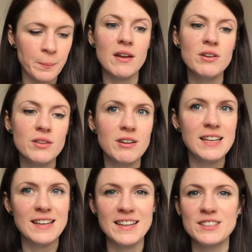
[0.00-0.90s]
Every 3
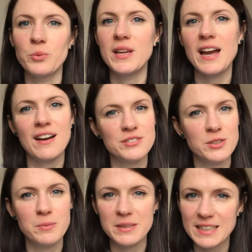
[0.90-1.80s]
years we have
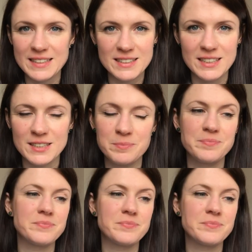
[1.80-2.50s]
to be tested.